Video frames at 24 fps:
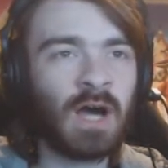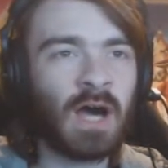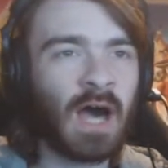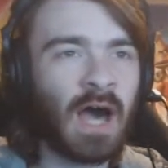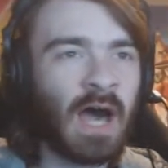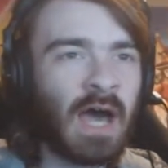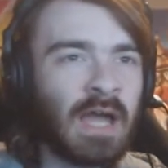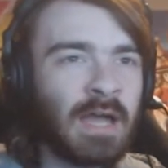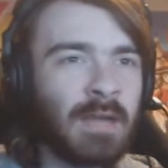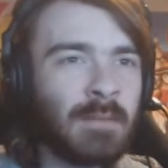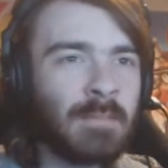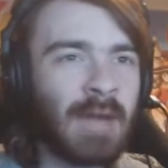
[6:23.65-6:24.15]

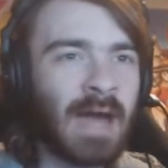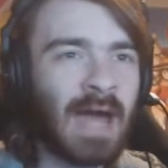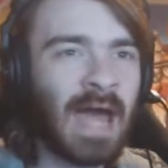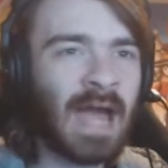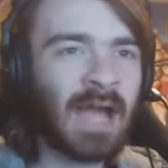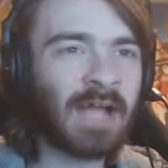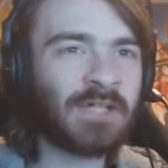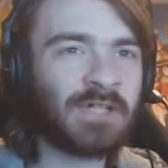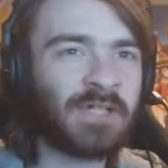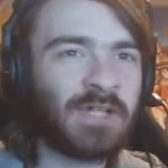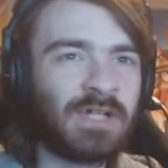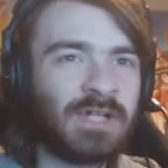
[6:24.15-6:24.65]
I am
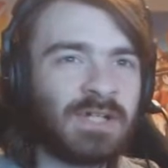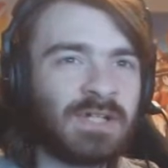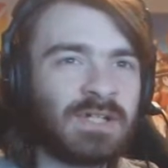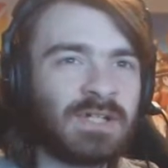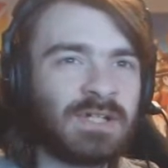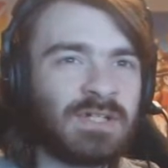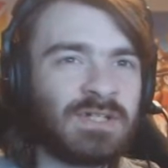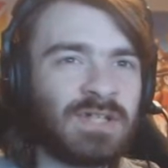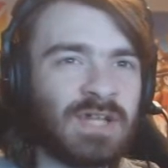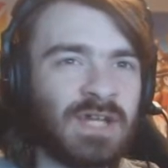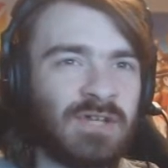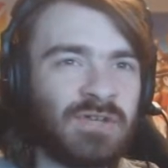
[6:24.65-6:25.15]
actually going to
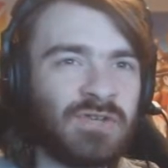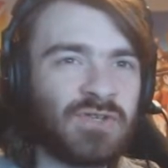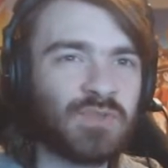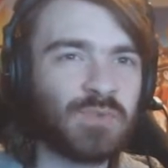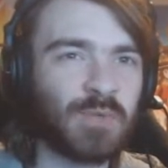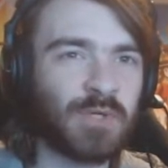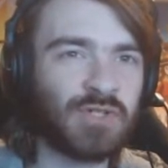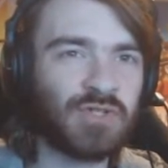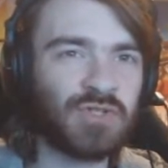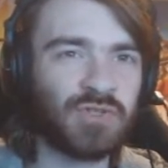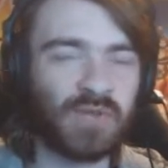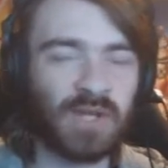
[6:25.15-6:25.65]
continue
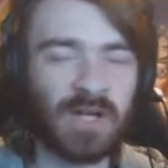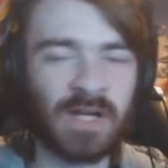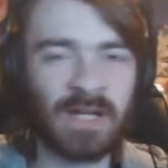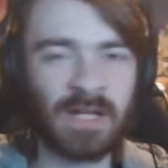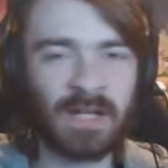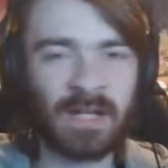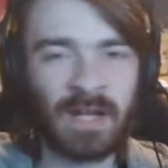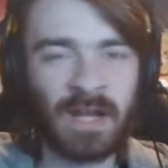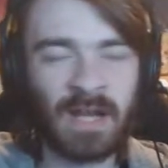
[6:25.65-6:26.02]
Switch training.